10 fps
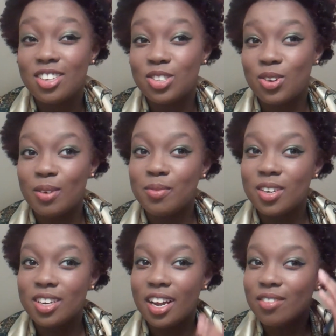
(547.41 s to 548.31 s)
So I'm
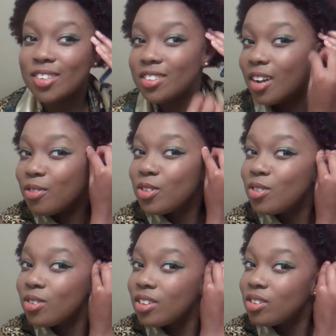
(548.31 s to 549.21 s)
gonna have to suffer
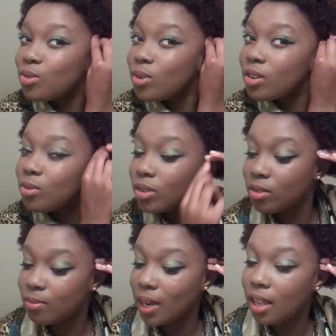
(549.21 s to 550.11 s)
through this one
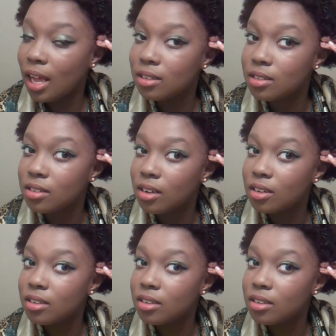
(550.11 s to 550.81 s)
with my glasses on.